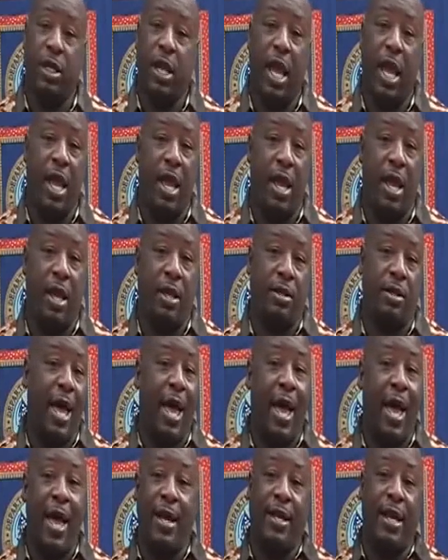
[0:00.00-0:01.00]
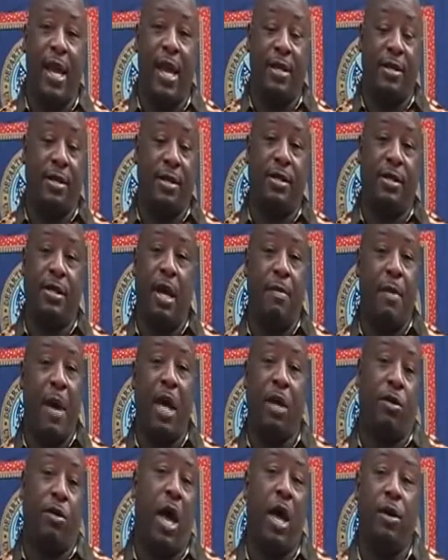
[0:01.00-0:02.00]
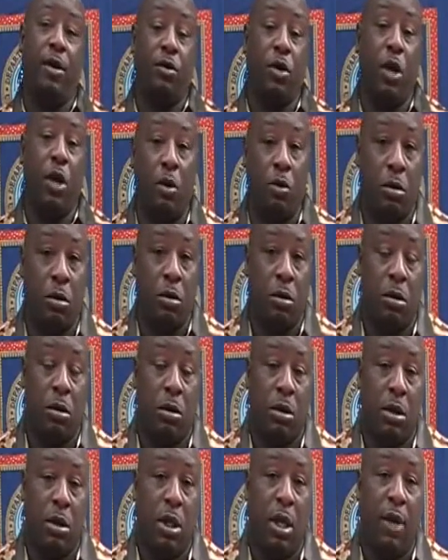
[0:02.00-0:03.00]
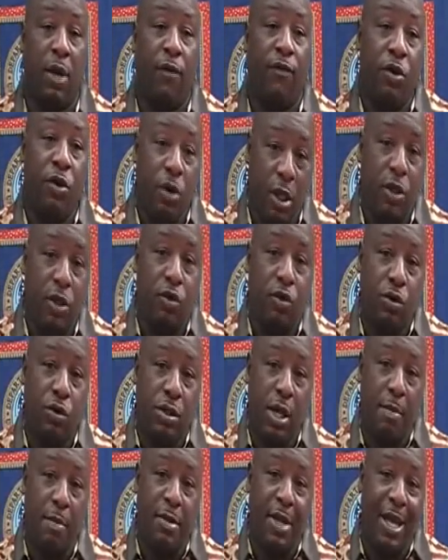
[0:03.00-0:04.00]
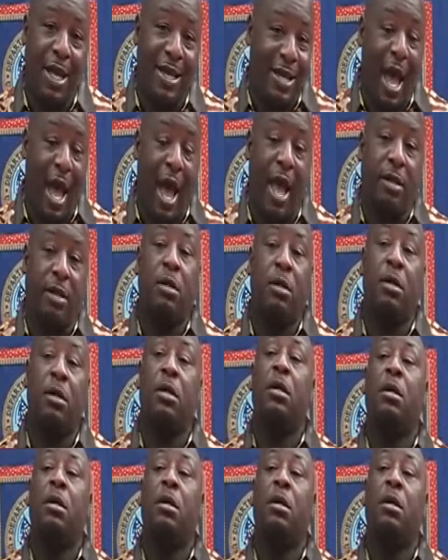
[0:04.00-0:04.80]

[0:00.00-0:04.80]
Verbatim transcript: the dance, line dance or something. I don't know. If you can do something that's hot,